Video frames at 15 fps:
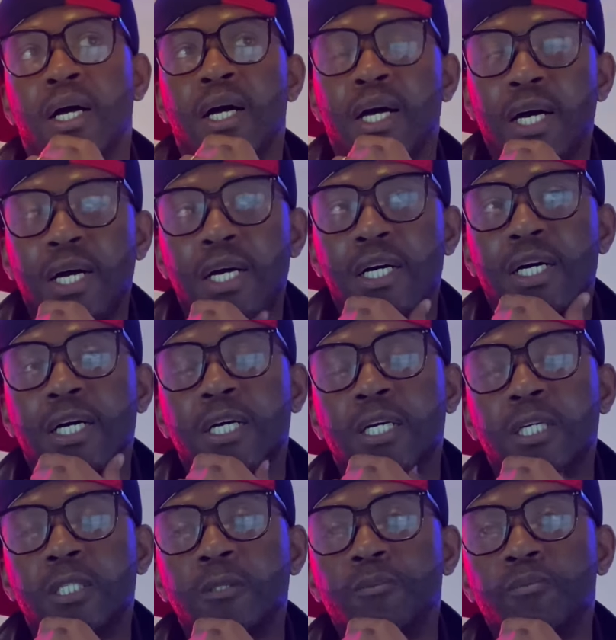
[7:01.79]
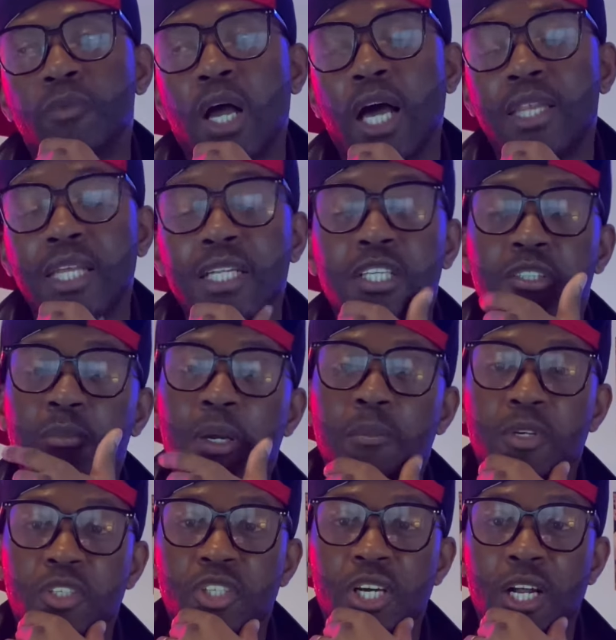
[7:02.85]
I think this might
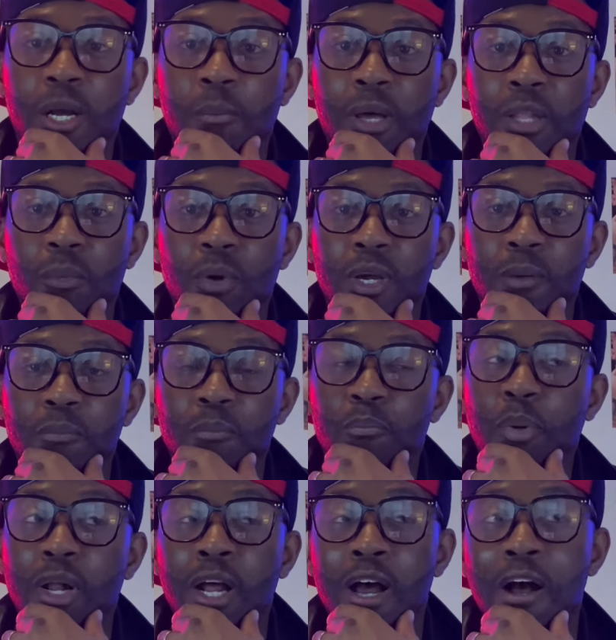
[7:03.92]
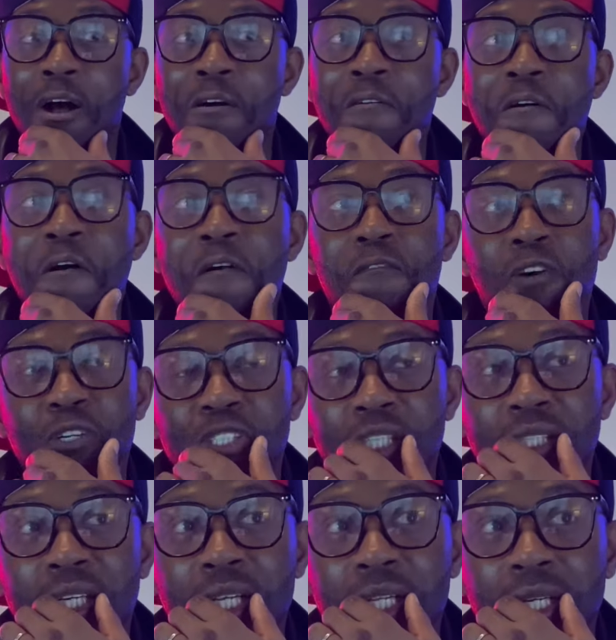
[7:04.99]
be a shutout, by the way. But
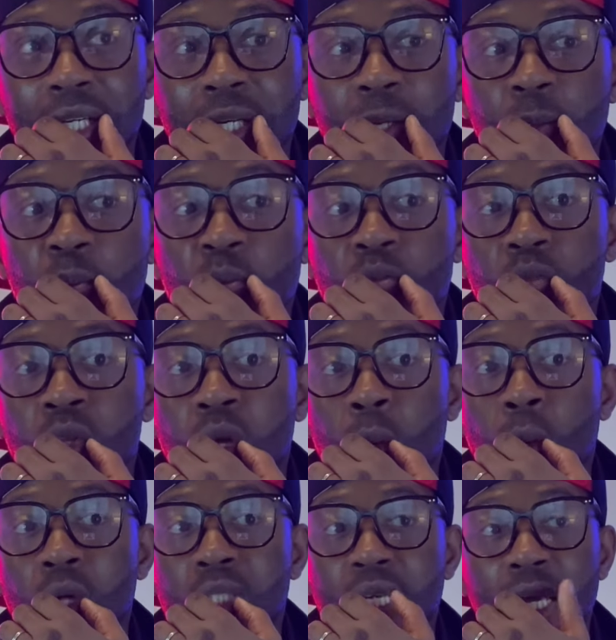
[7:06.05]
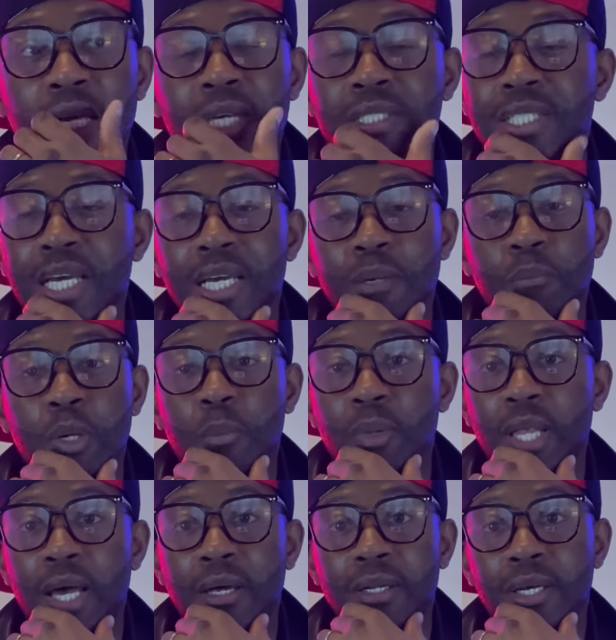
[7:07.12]
versatility. Well, Tank has taken people
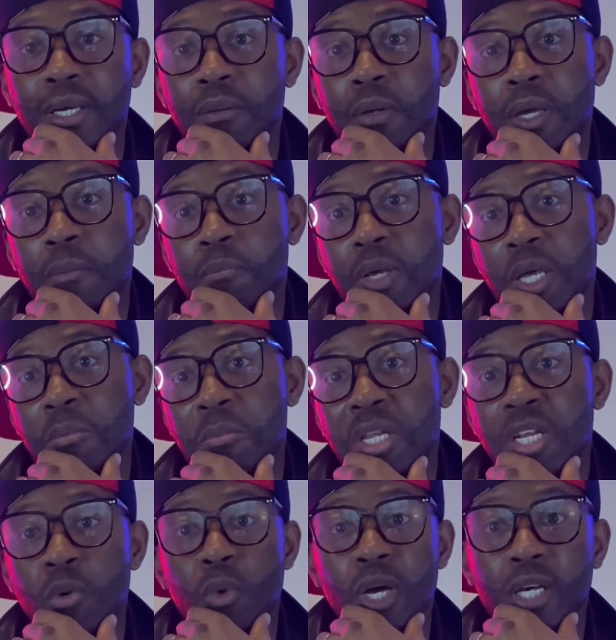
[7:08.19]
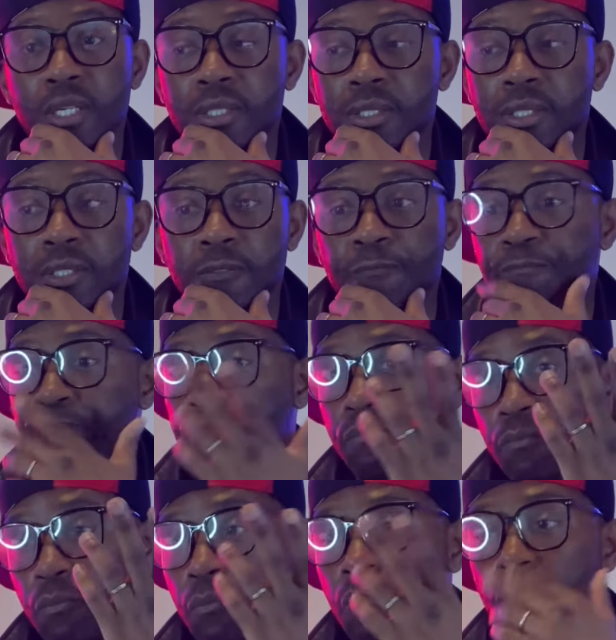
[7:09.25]
out in many ways.
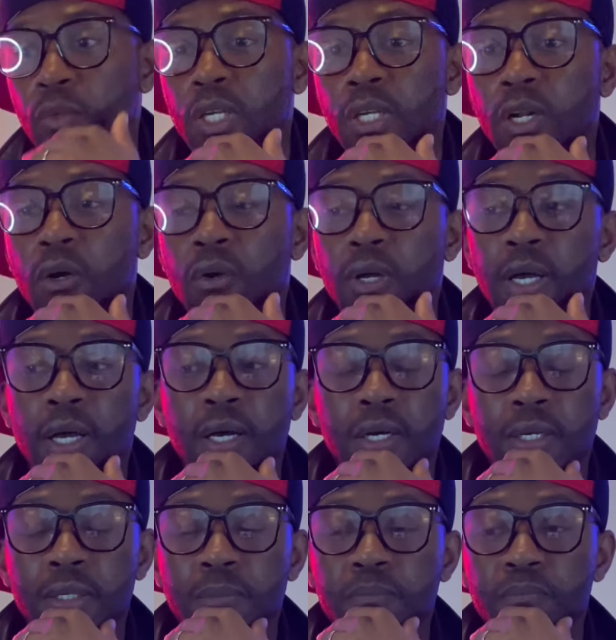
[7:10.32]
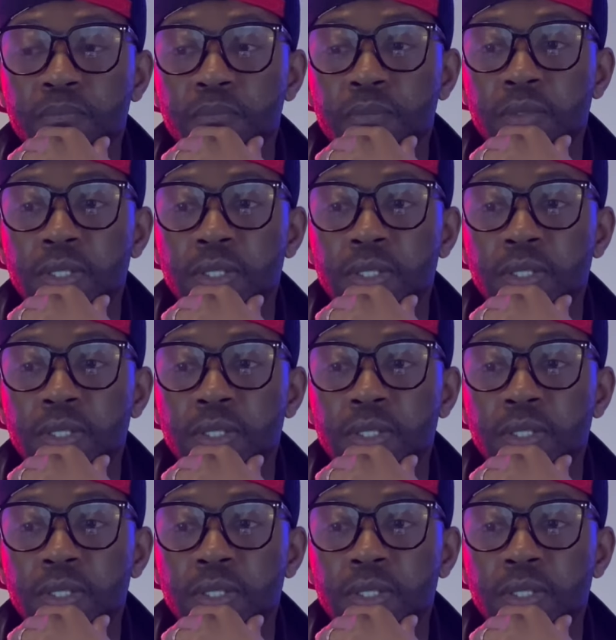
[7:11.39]
You know,